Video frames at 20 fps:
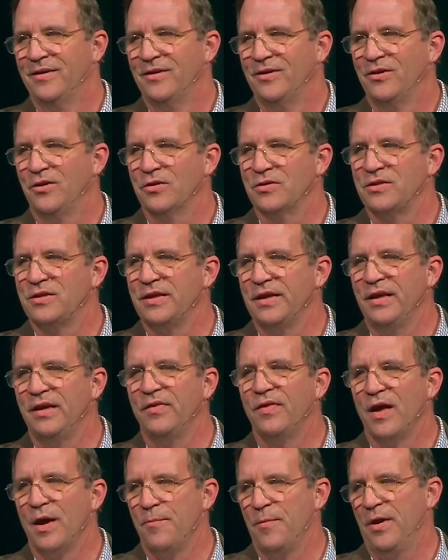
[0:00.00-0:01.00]
to see
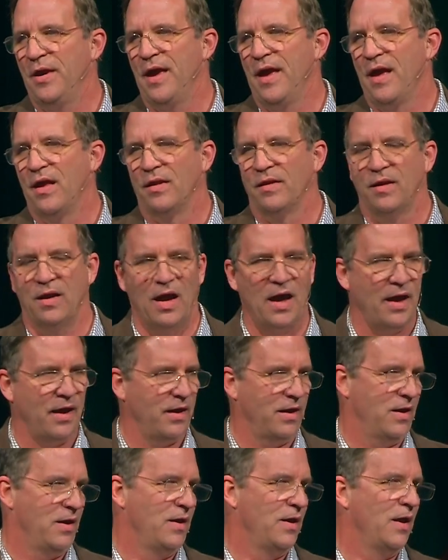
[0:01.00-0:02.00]
them again.
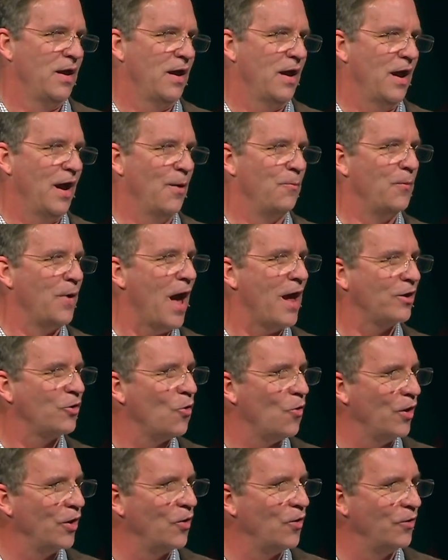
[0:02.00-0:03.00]
I am not
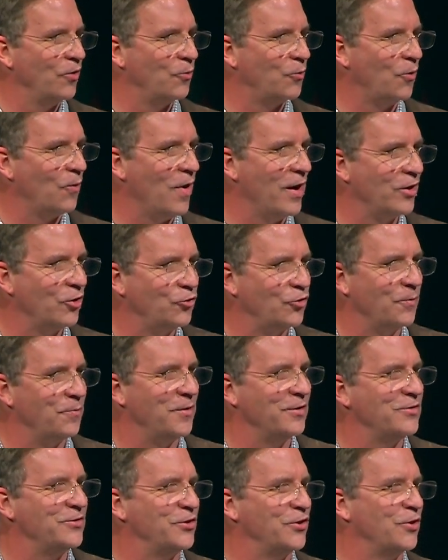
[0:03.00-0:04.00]
going on the Rwanda trip
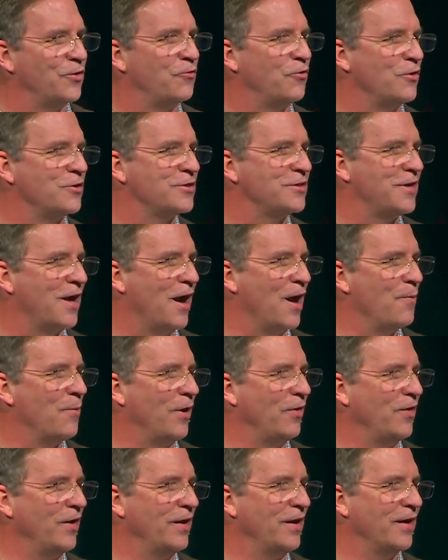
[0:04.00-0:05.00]
this year, first time
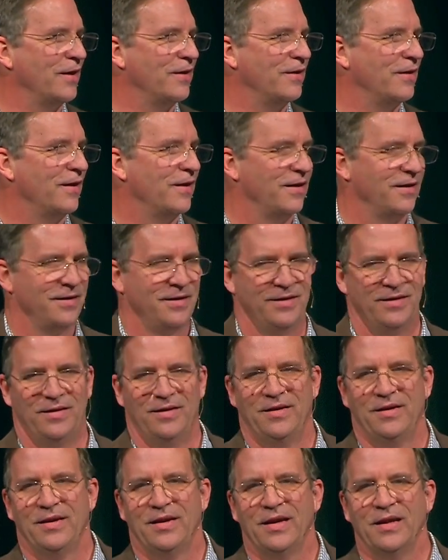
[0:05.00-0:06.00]
I think in
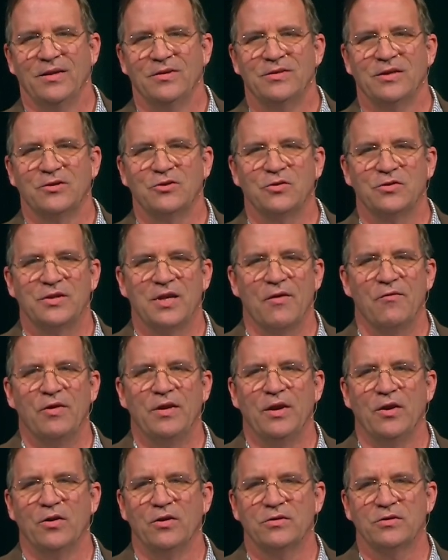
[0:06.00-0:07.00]
6 or 7
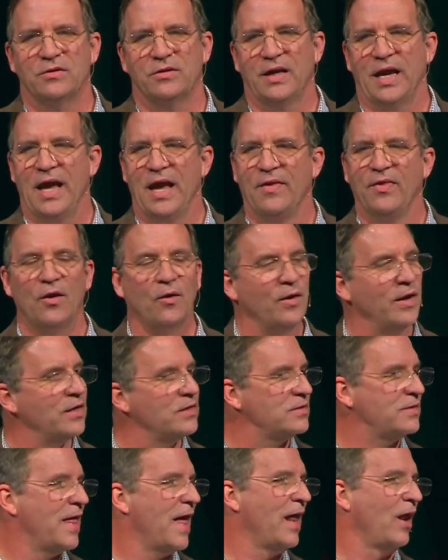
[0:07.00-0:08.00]
years, and there
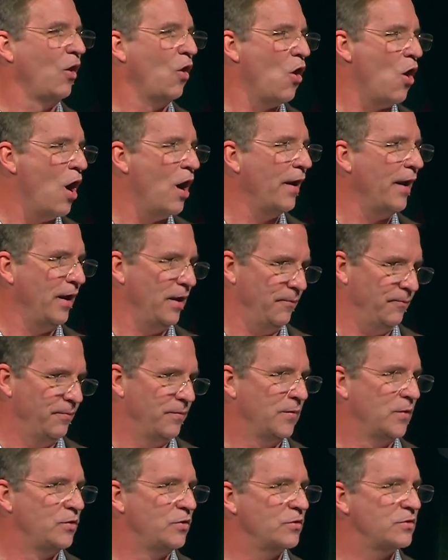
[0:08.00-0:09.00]
is that longing
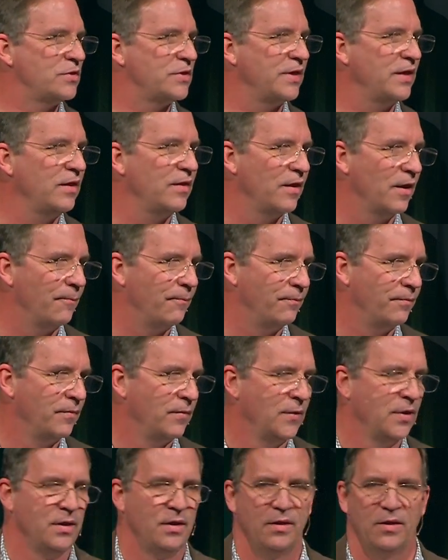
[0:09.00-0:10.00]
to see them.
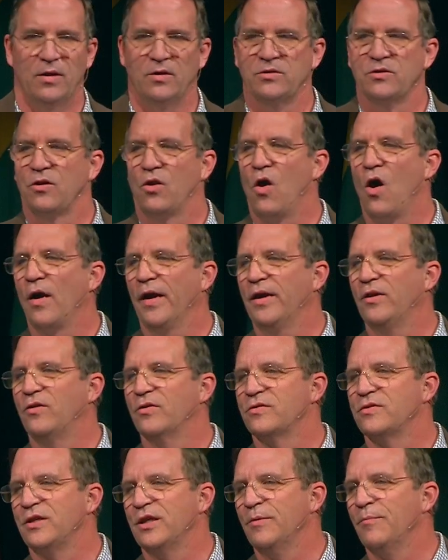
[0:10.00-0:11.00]
There's a longing
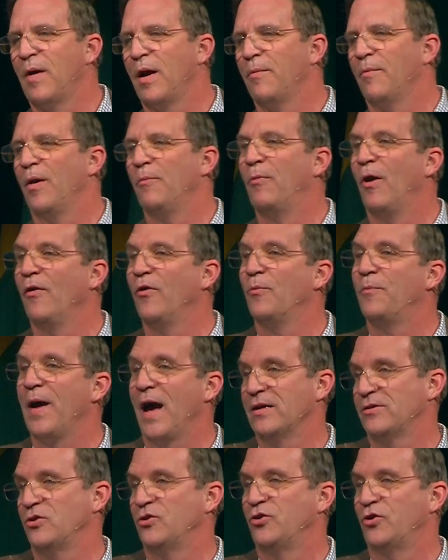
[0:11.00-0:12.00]
to see my brother,
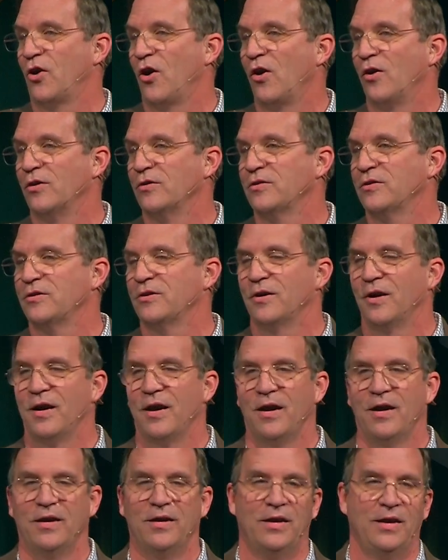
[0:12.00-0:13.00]
Pastor Charles,
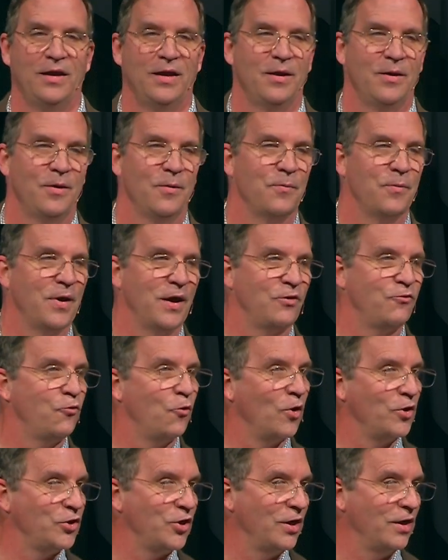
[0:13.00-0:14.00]
but
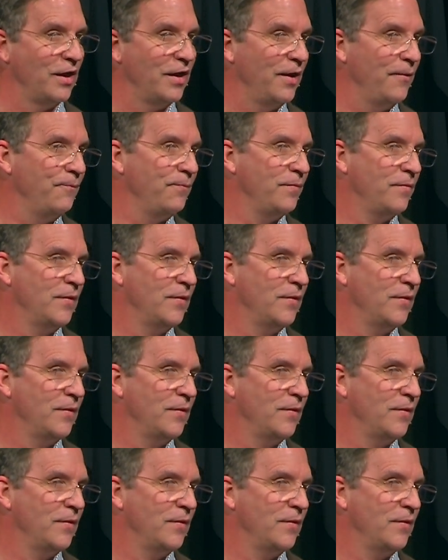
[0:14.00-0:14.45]
fortunately,